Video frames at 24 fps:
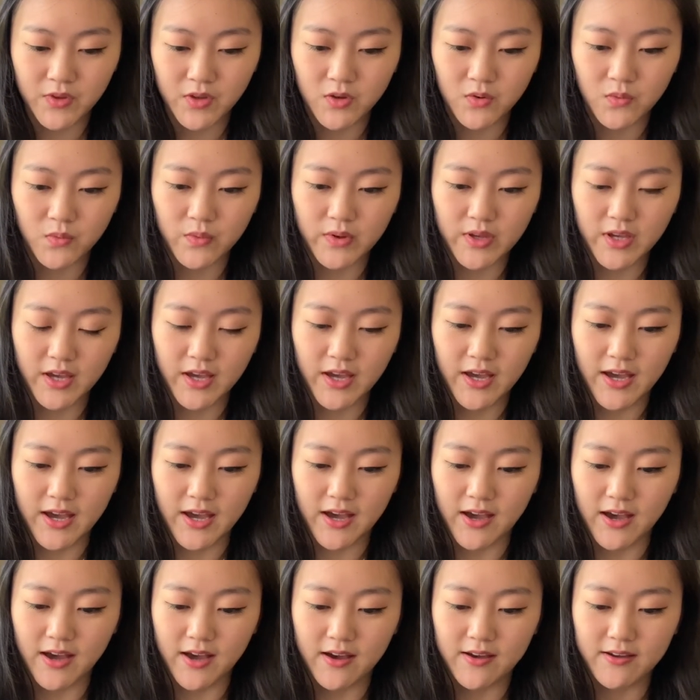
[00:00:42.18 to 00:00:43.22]
we
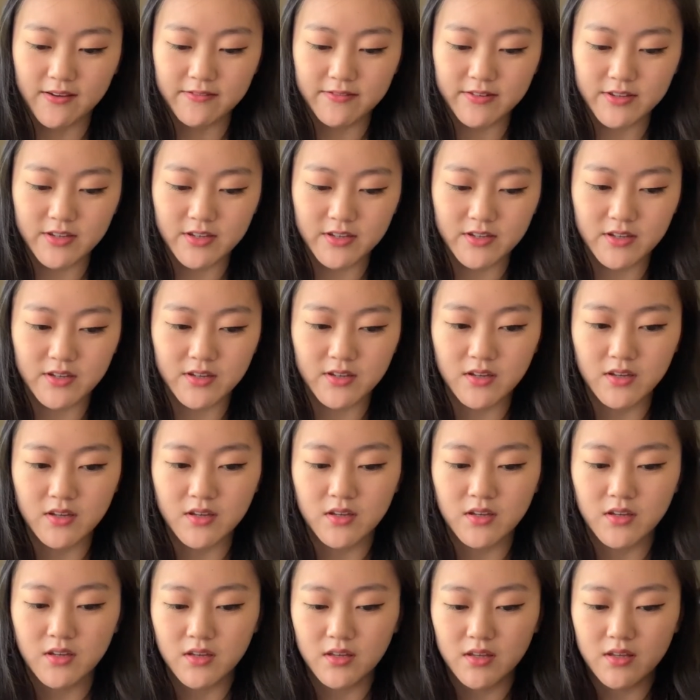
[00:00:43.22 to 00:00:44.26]
have
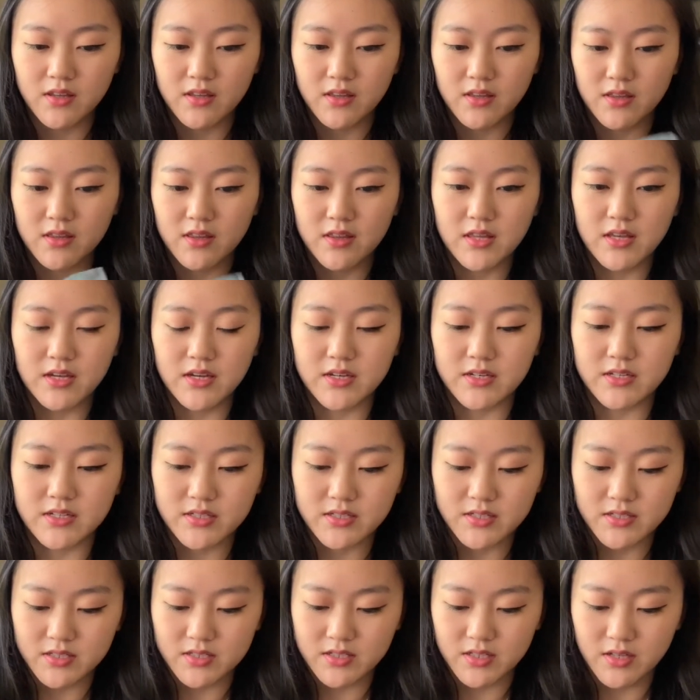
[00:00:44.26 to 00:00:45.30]

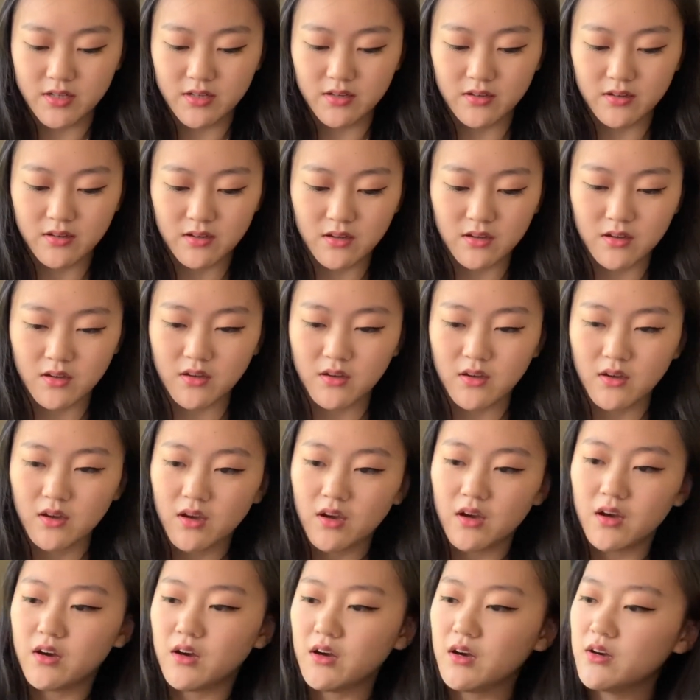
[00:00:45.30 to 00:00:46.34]
this,
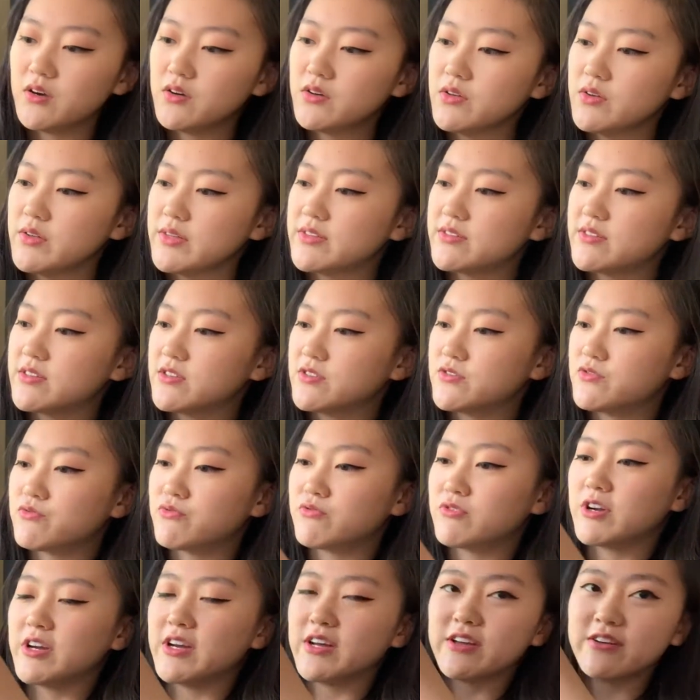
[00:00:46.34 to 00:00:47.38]
it's this
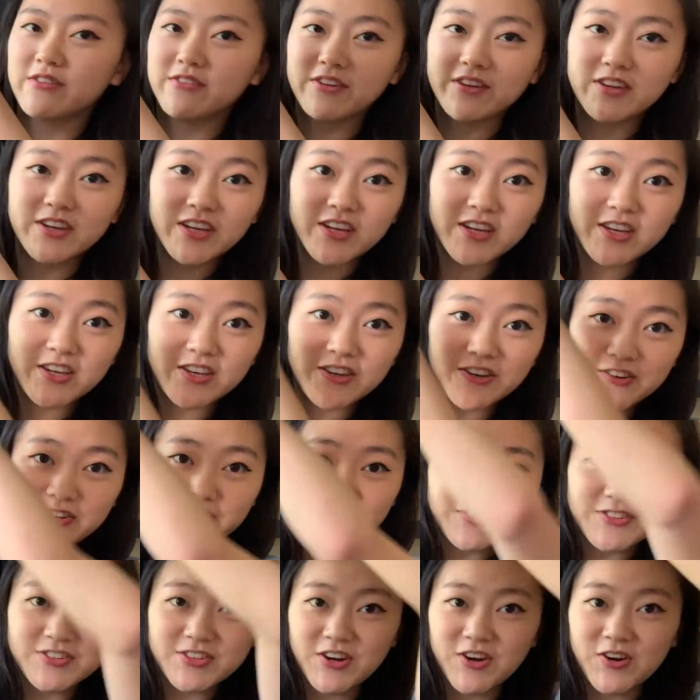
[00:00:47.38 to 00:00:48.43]
really
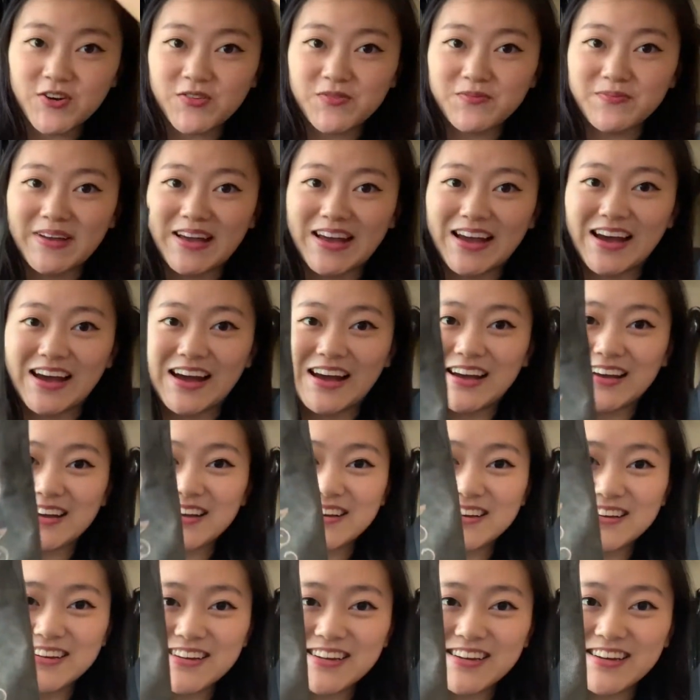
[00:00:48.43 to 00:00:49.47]
cute tote
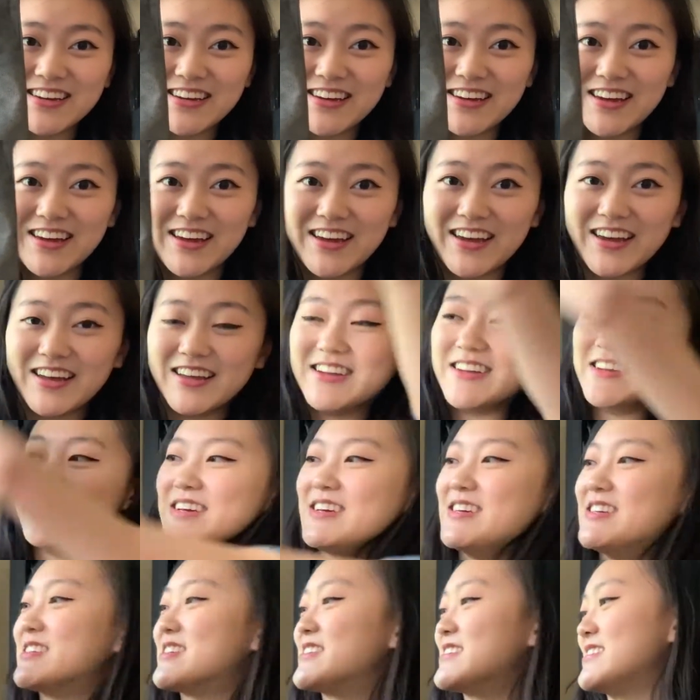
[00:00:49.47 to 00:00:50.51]
bag, and
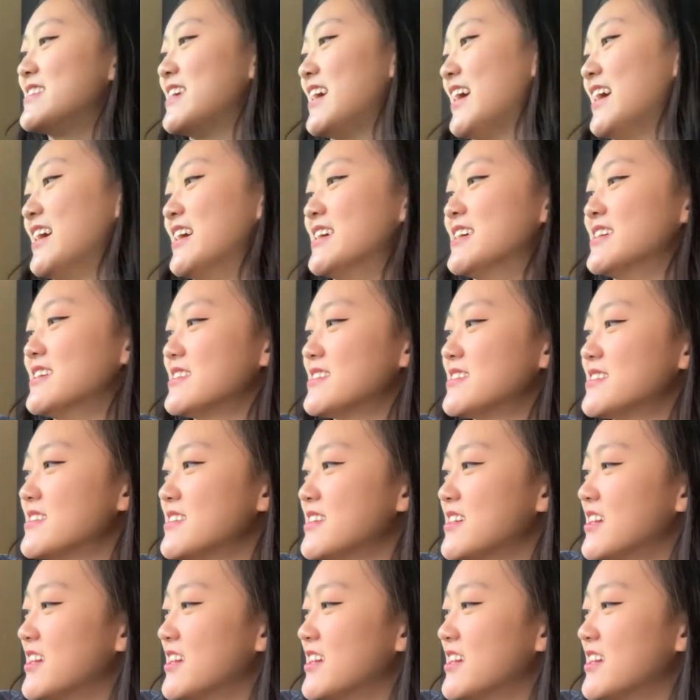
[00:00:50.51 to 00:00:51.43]
it says